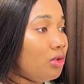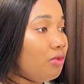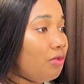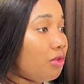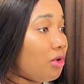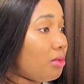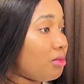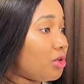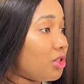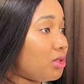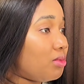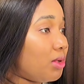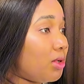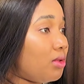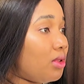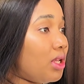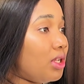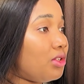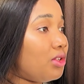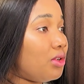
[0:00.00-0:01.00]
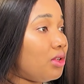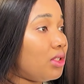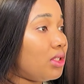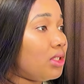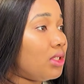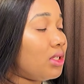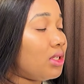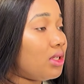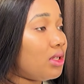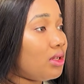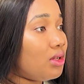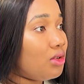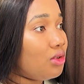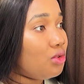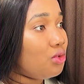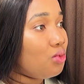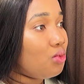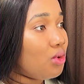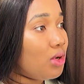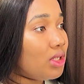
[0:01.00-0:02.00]
from your speculation,
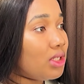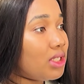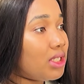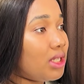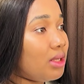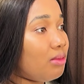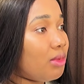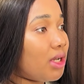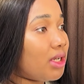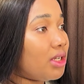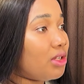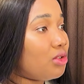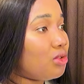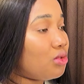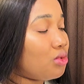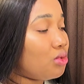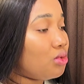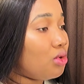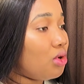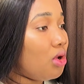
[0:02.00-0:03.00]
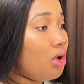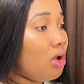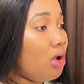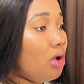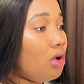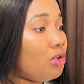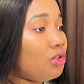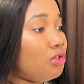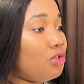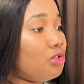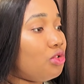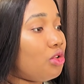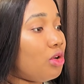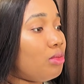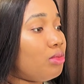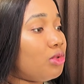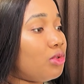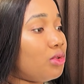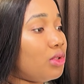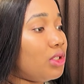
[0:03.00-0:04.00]
you want the market to
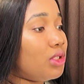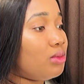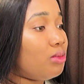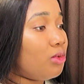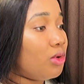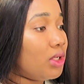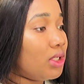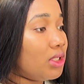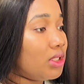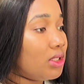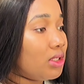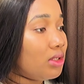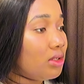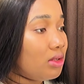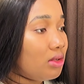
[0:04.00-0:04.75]
drop to this point.